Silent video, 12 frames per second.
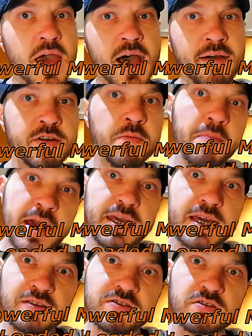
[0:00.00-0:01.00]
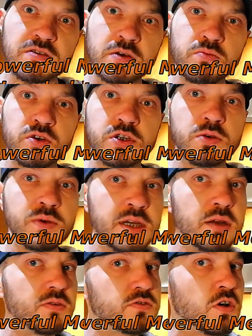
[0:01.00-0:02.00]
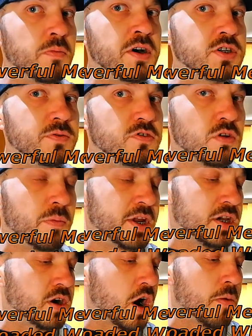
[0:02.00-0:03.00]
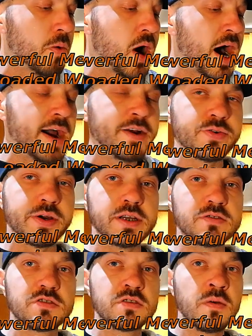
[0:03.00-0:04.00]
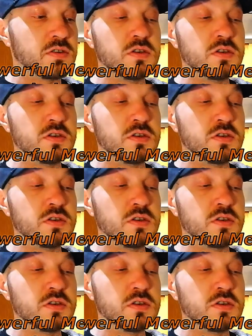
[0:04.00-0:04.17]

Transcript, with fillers: having to make insulin when you eat so much so many carbohydrates.